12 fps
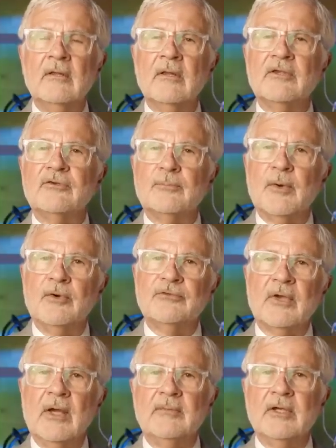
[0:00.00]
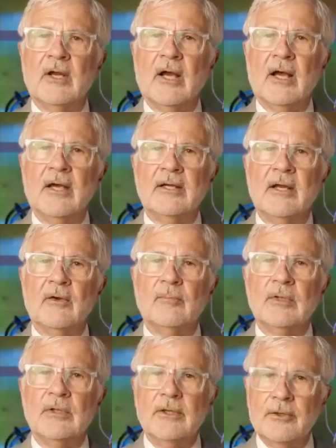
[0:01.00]
Let's suppose I'm in a hot air
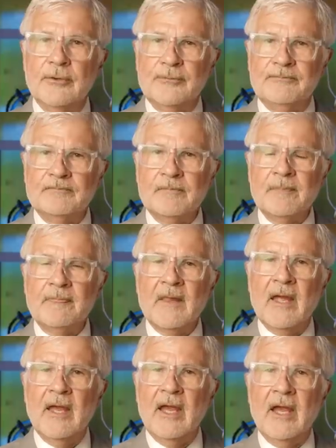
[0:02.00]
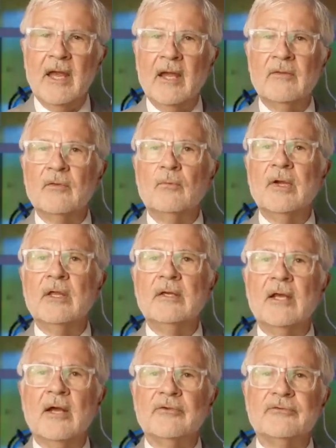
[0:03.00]
balloon and the
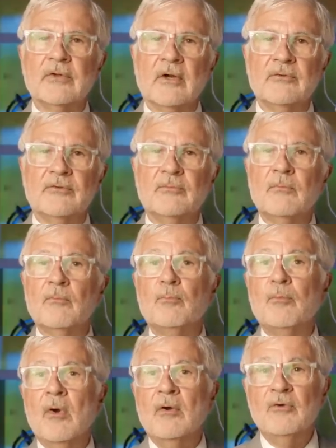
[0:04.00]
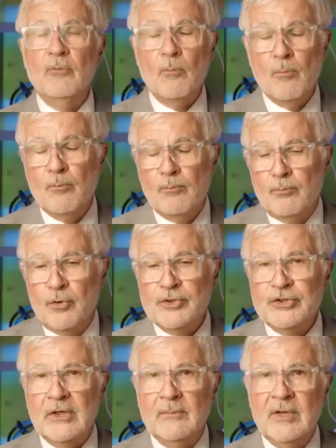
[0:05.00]
wind now starts
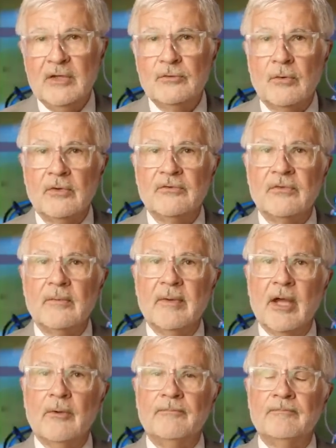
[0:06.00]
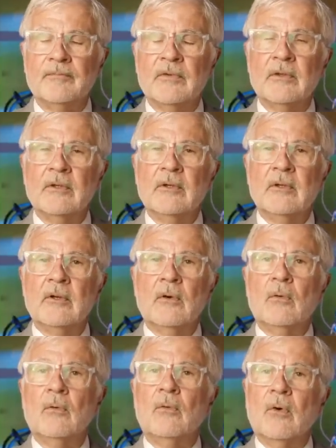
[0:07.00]
pushing me towards the mountain.
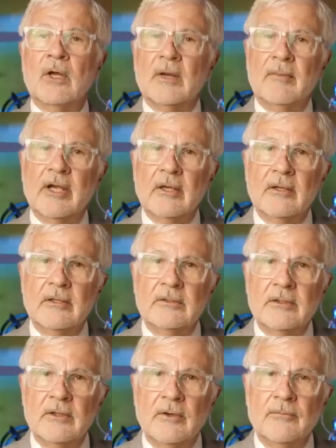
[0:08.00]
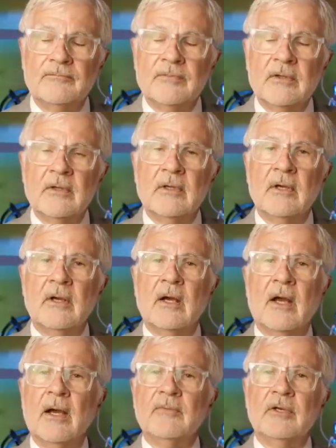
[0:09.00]
What am I going to do?
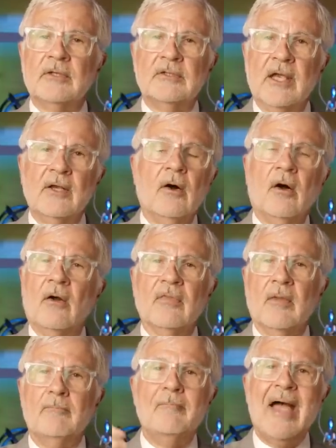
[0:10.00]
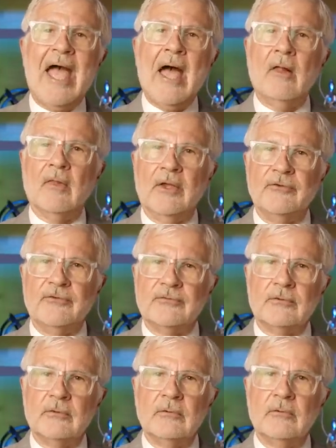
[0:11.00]
I'm going to take all the
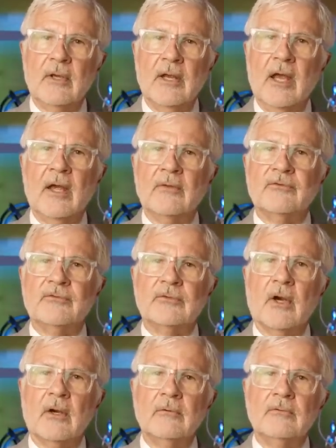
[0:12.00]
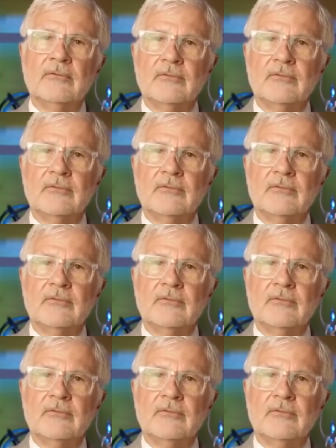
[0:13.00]
ballast and start